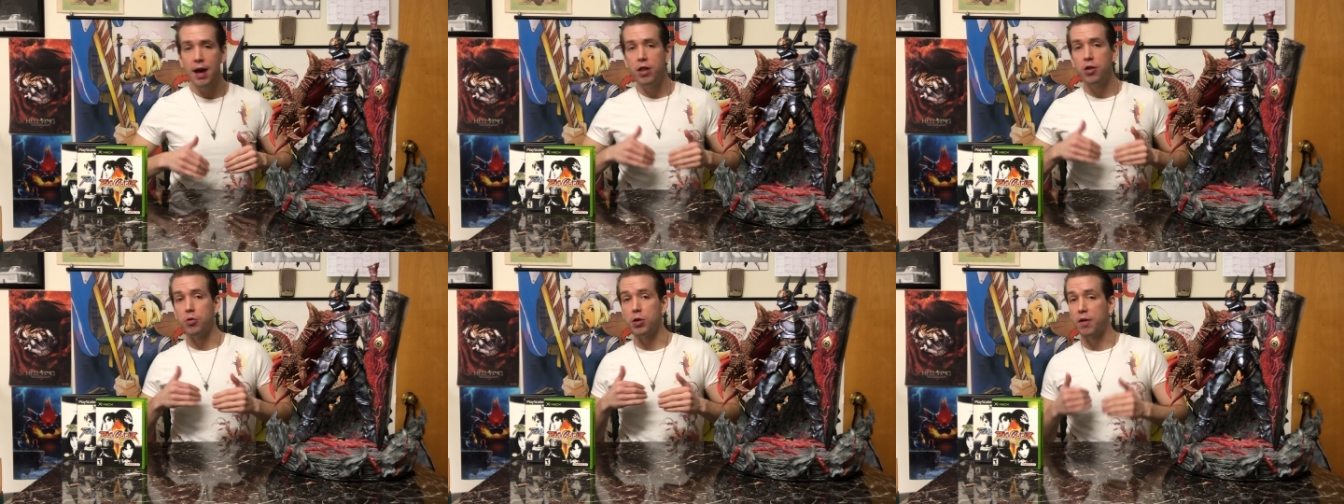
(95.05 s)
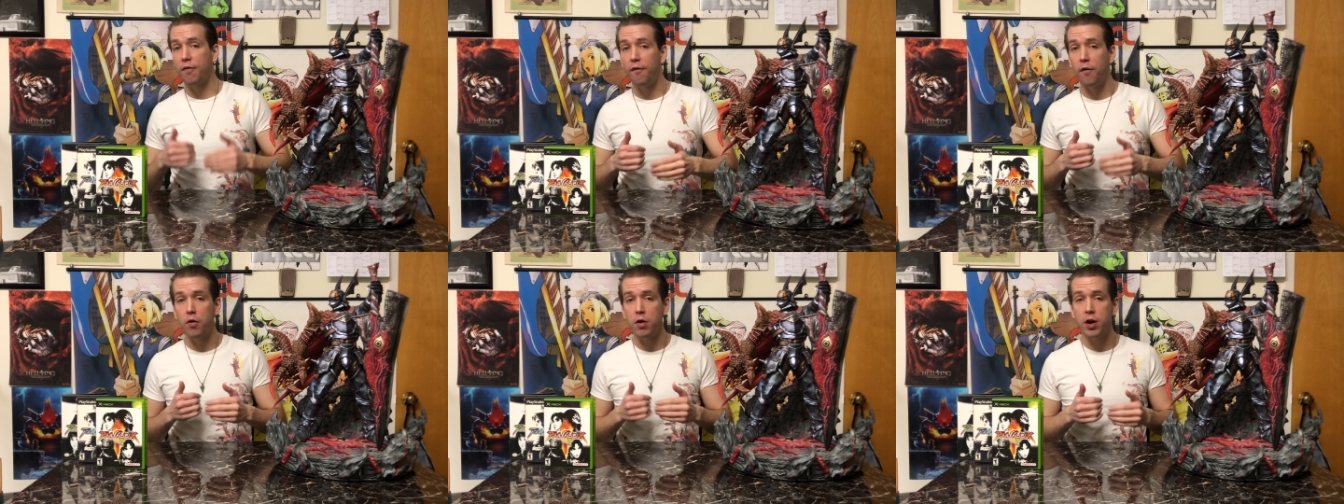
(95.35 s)
There
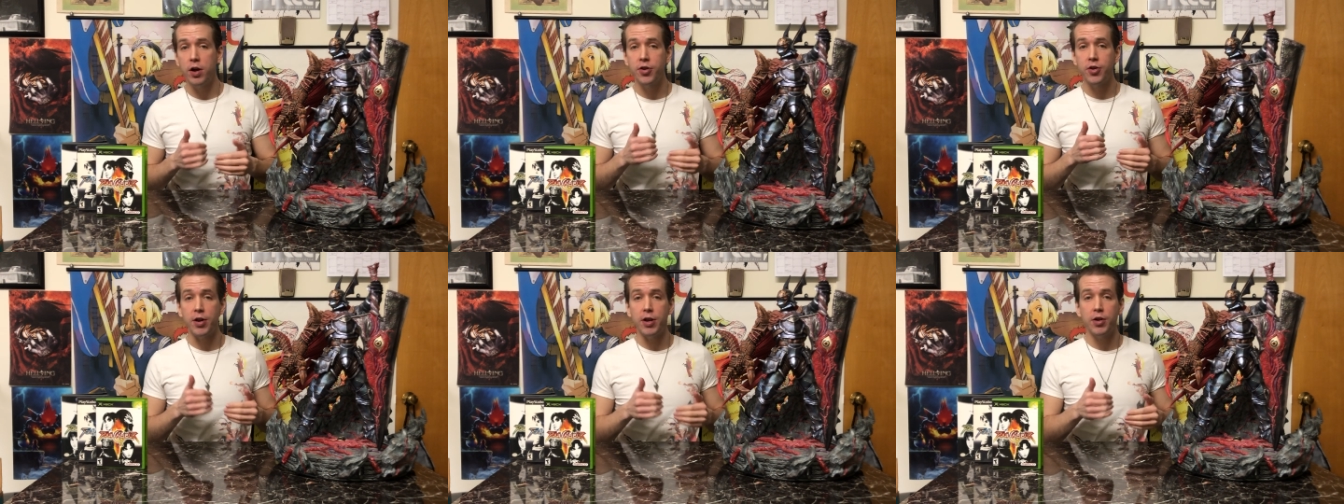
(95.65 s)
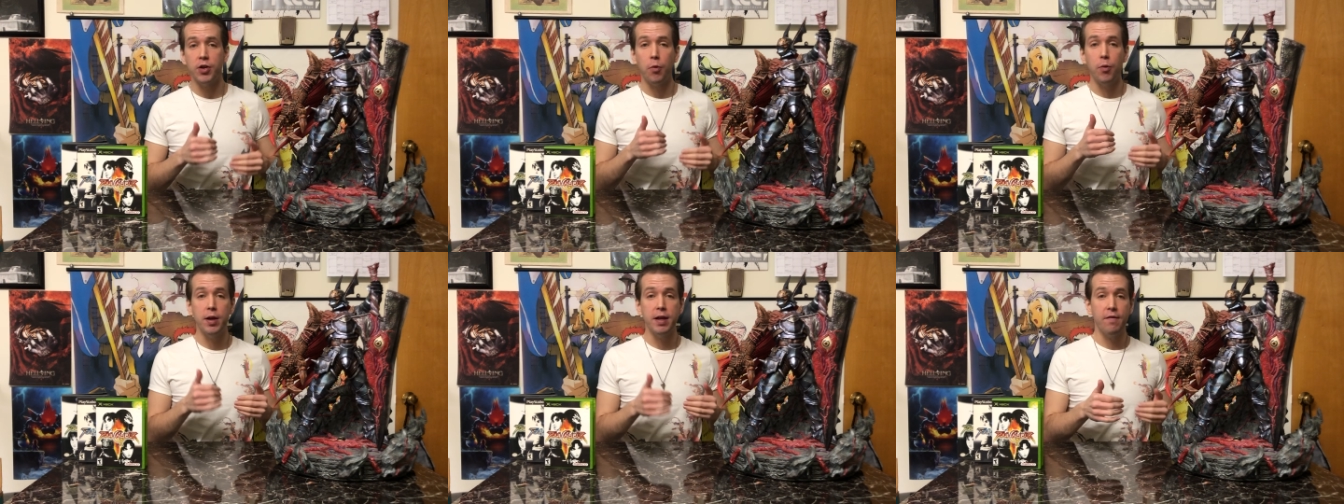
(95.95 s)
was
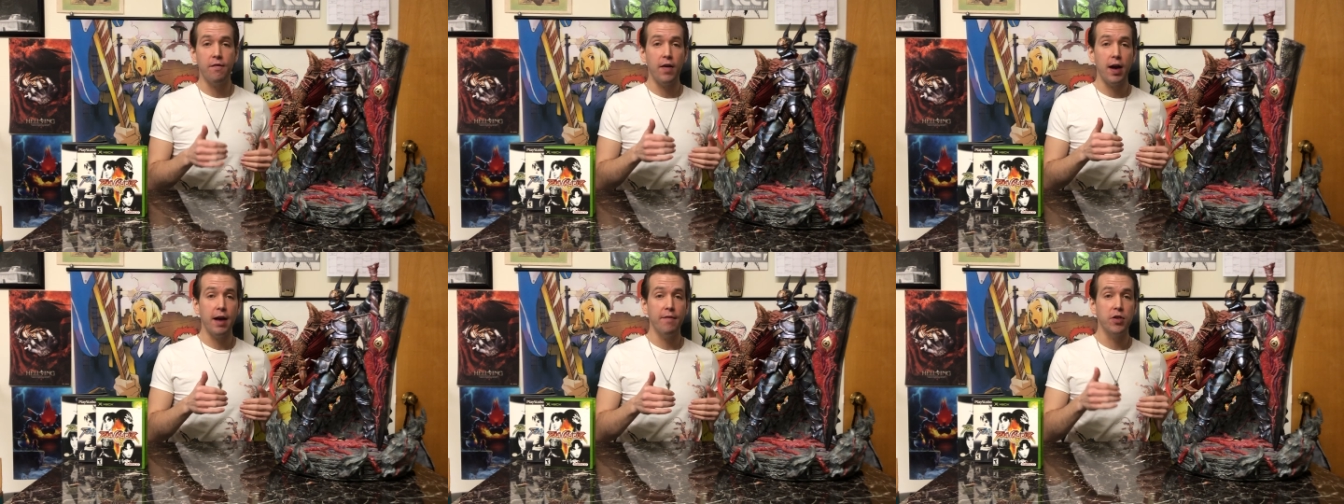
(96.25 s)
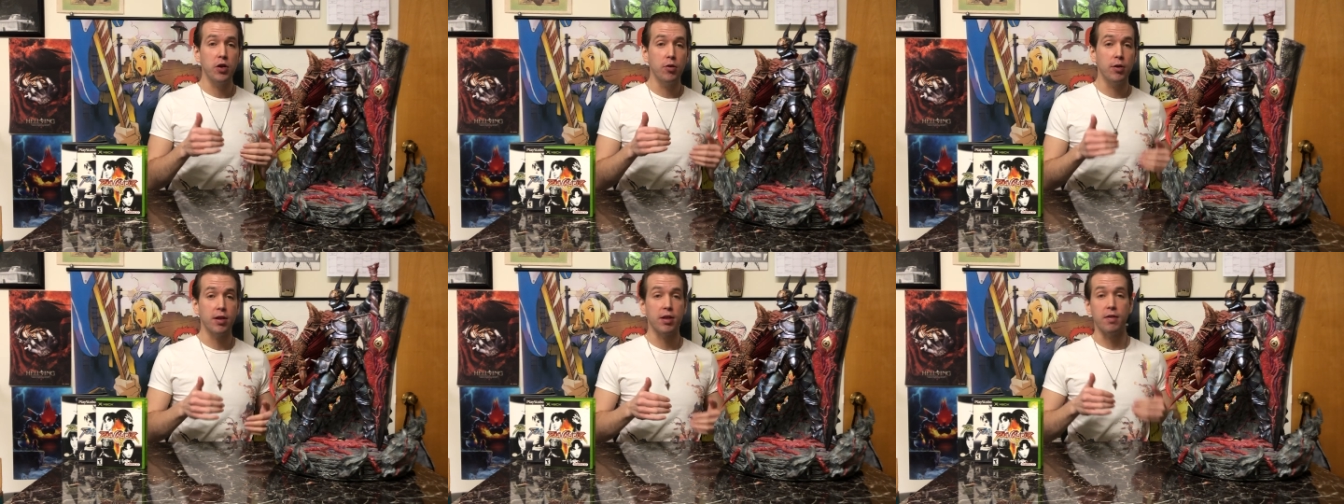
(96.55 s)

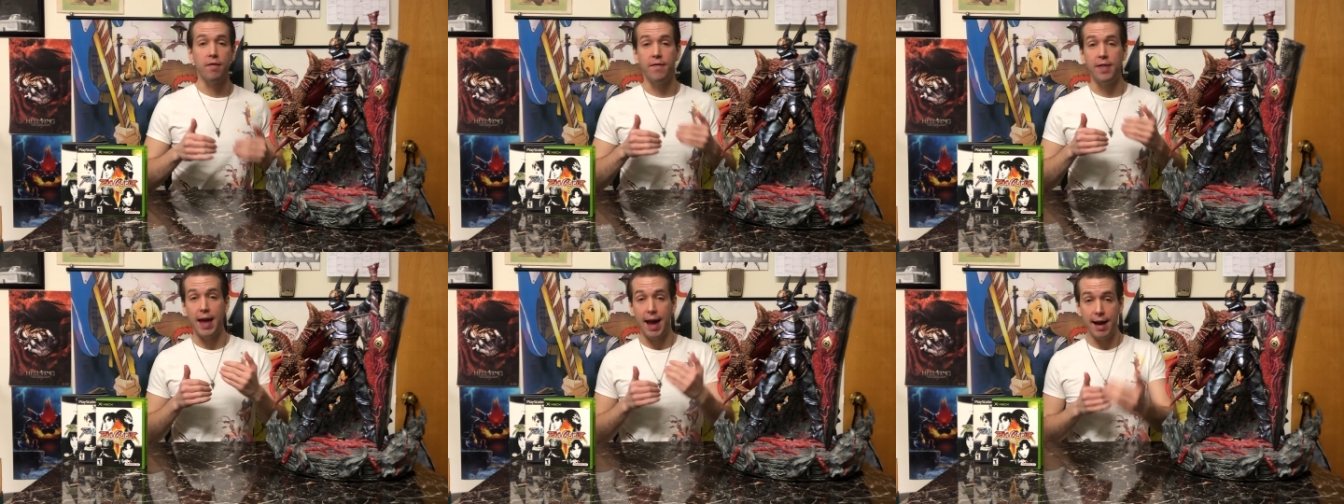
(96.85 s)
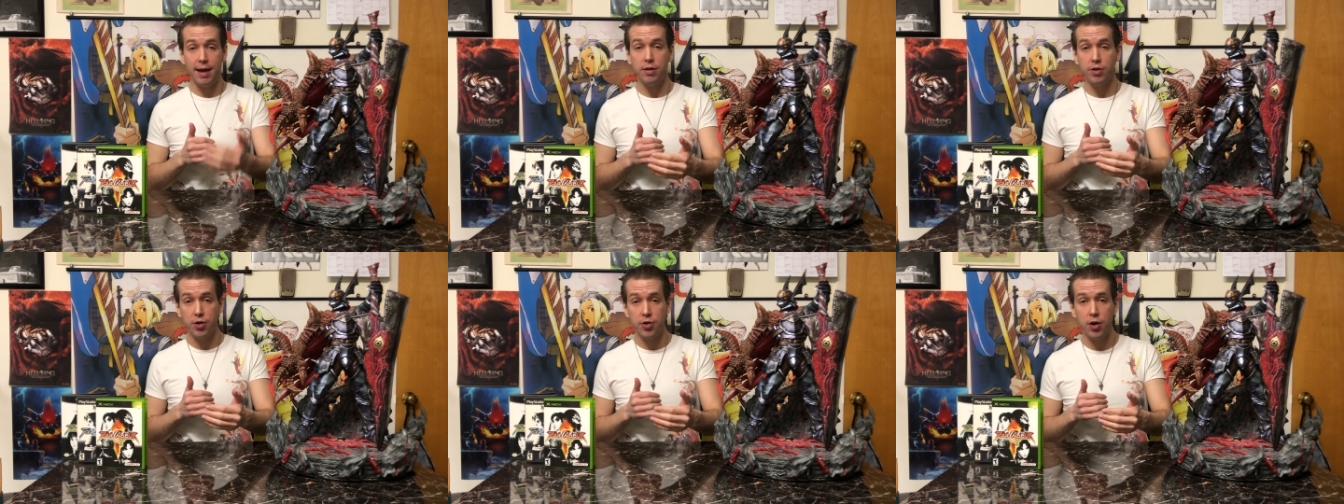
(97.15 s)
425 units of
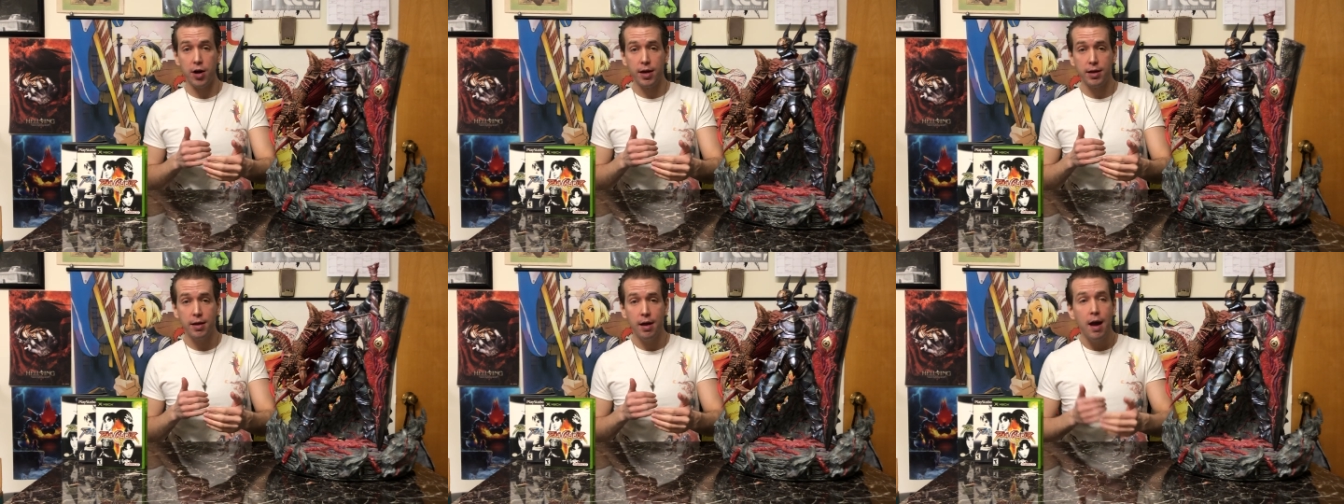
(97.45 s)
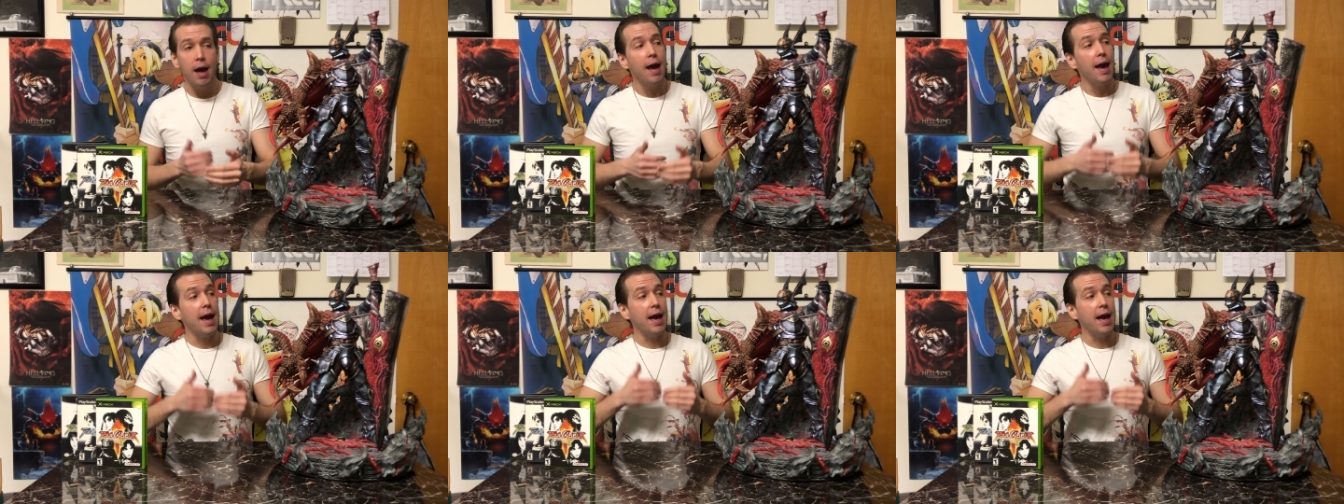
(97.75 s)
that struck,